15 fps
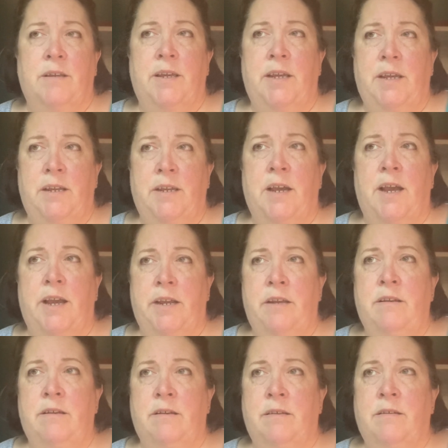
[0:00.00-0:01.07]
he died,
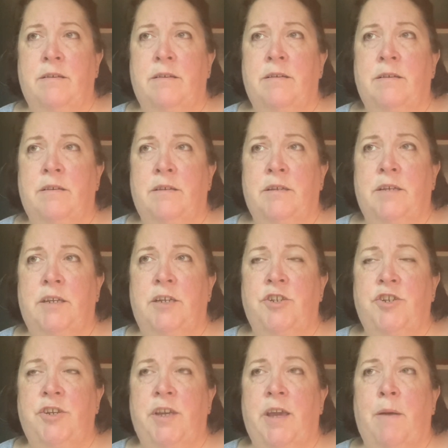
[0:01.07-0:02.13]
and
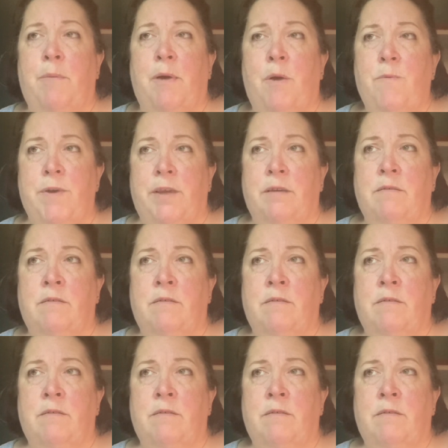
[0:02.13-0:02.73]
she kept going.